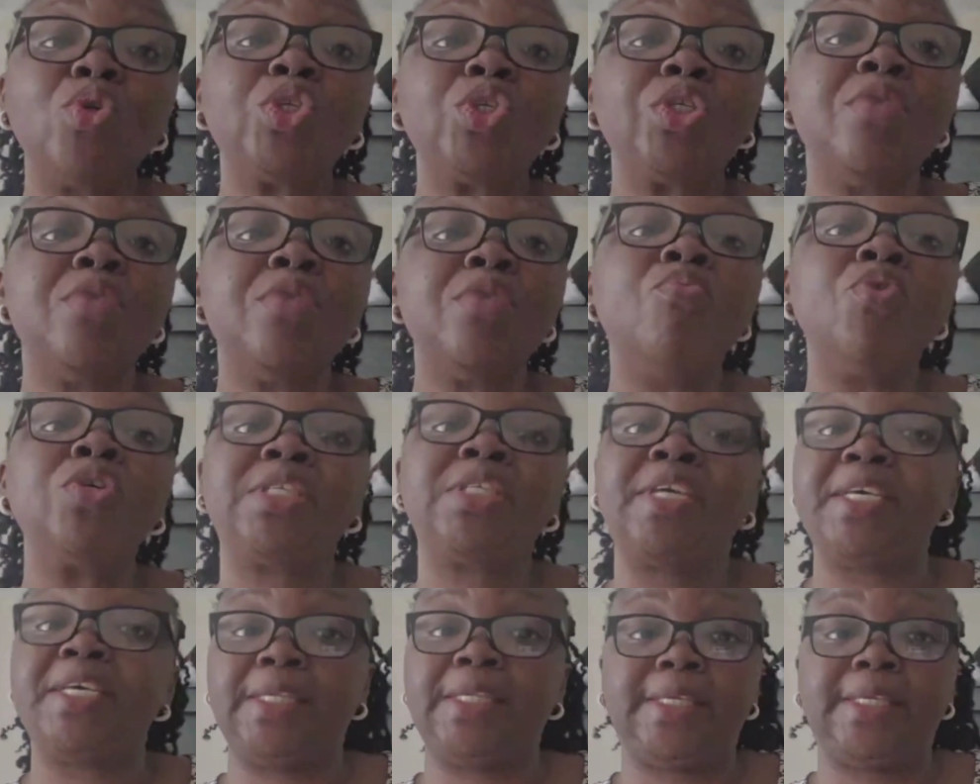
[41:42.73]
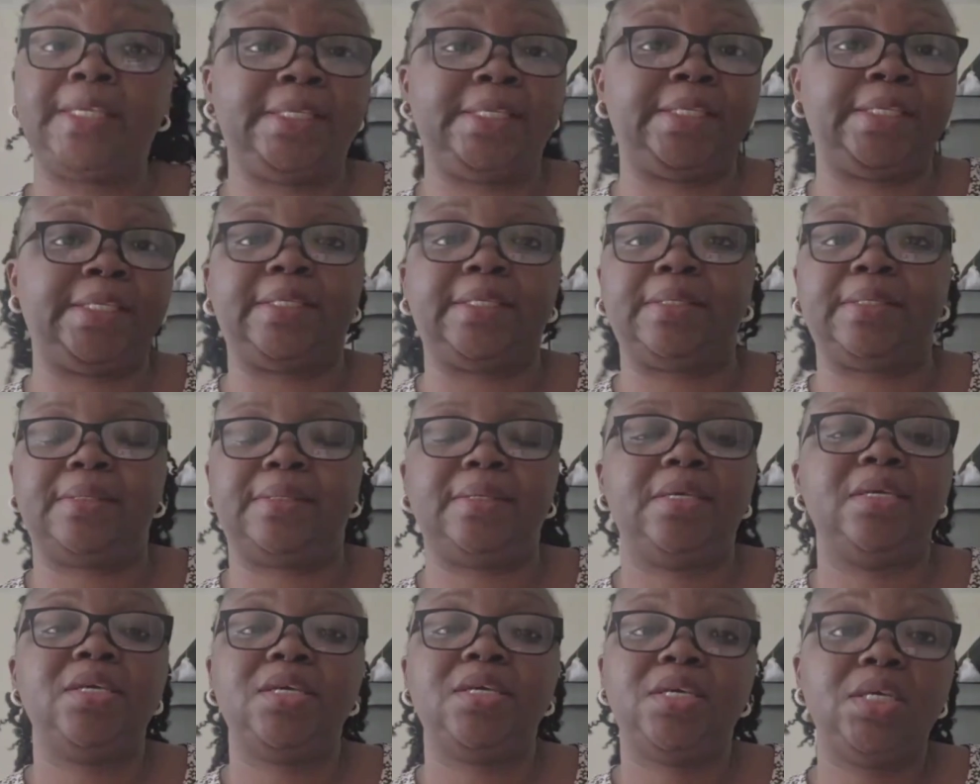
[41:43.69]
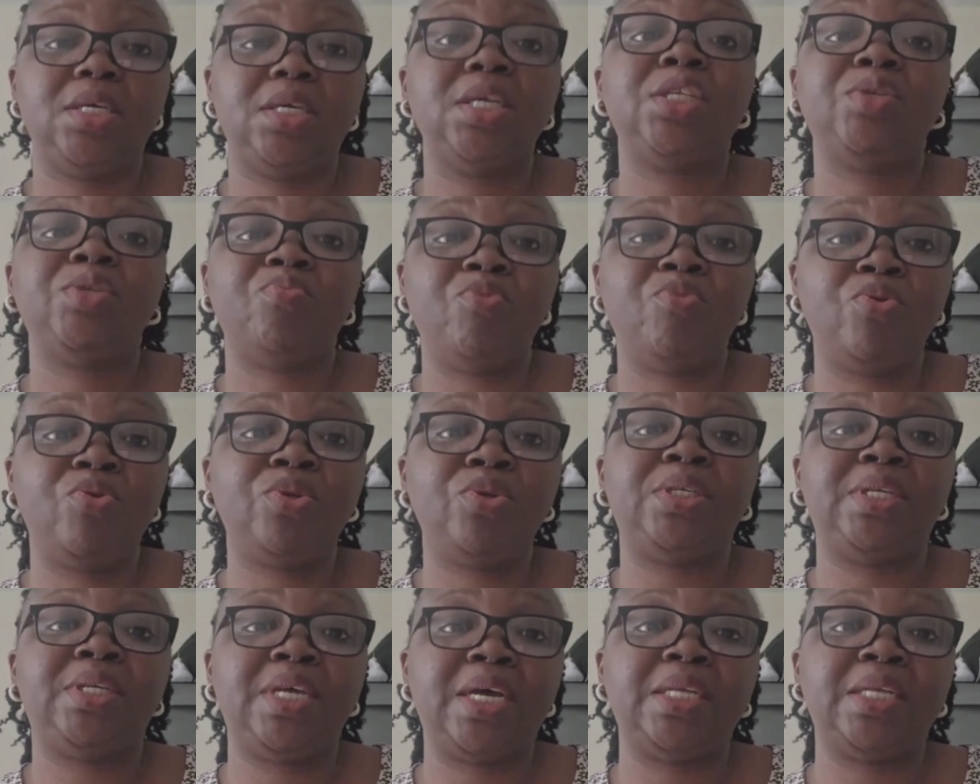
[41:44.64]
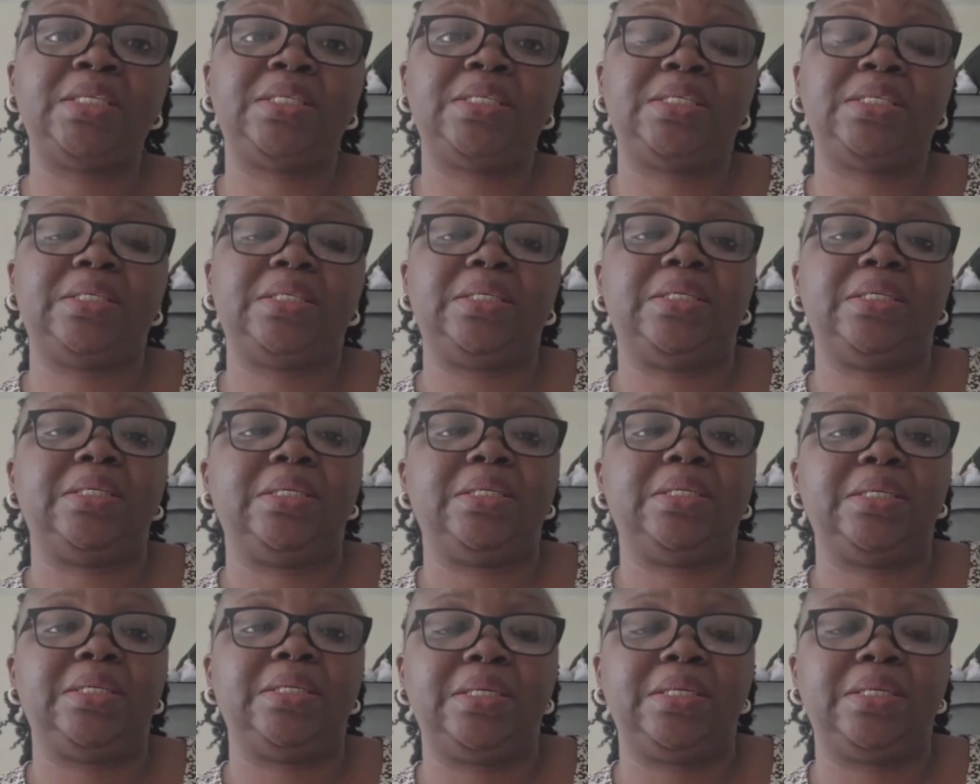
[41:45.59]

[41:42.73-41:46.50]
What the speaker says: in most cases, it's more than that.